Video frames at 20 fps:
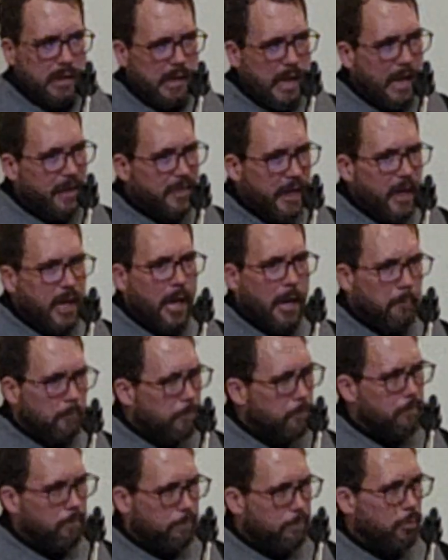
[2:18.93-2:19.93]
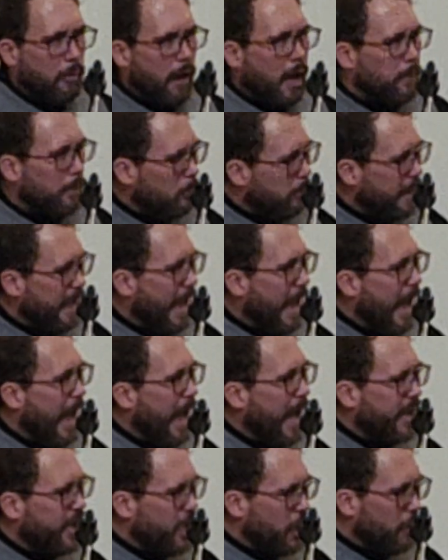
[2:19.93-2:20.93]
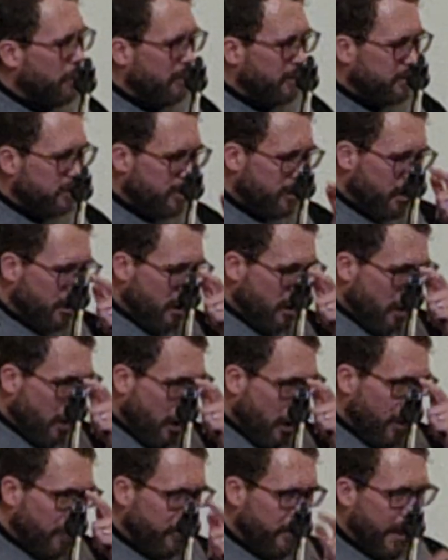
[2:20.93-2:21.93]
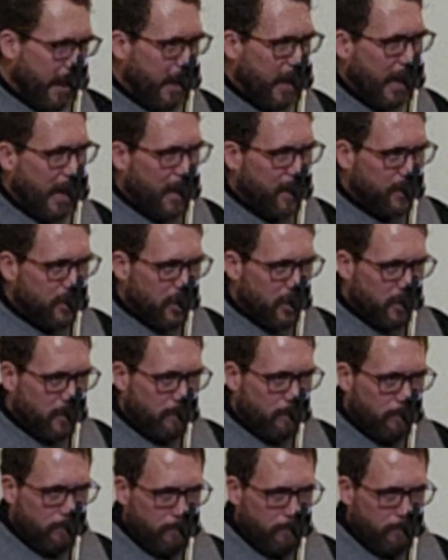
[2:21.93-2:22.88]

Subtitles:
I think I'm probably accurate on that. I just